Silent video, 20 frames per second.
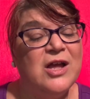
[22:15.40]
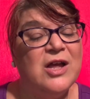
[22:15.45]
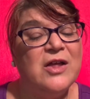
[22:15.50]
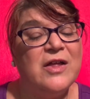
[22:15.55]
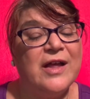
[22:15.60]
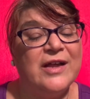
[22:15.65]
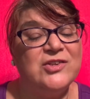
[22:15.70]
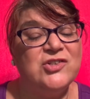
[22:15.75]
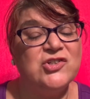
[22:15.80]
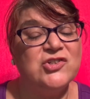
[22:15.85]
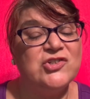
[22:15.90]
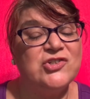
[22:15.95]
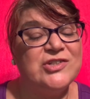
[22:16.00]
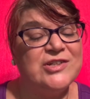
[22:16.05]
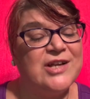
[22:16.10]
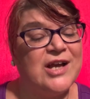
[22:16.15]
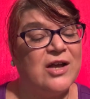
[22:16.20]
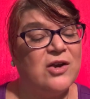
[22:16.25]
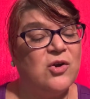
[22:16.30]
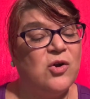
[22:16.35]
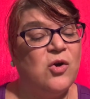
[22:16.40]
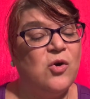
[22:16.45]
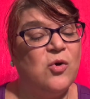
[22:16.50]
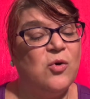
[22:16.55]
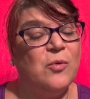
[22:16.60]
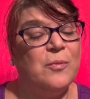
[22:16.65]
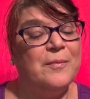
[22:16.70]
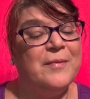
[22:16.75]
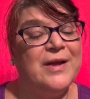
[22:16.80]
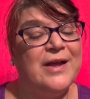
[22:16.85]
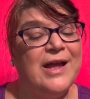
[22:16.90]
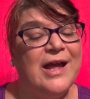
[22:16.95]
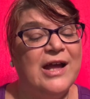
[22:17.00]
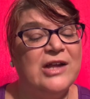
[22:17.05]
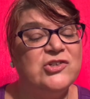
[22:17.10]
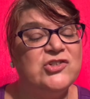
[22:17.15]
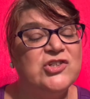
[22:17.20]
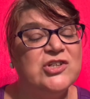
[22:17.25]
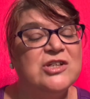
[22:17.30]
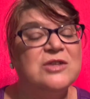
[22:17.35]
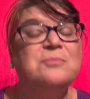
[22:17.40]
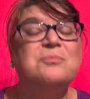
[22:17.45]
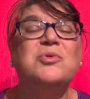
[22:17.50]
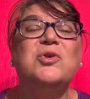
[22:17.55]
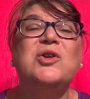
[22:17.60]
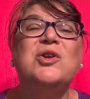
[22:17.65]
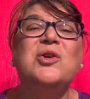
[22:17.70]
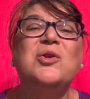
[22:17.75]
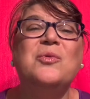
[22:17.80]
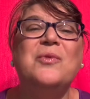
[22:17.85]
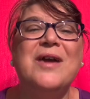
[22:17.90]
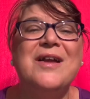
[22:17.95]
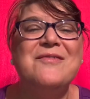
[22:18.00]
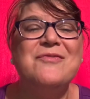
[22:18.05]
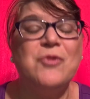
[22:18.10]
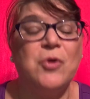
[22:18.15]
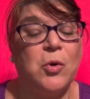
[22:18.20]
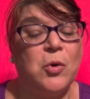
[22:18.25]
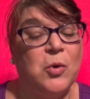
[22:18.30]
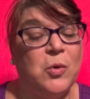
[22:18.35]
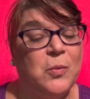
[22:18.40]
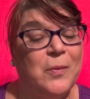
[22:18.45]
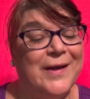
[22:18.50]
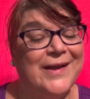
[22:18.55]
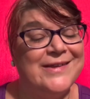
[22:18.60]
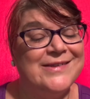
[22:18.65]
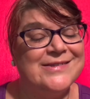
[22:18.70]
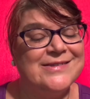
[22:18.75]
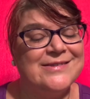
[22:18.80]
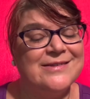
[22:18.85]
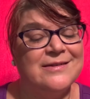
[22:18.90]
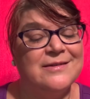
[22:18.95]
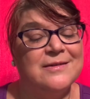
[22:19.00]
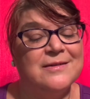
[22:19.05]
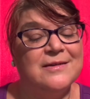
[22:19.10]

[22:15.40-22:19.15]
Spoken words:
until she got home and she could put it away for always.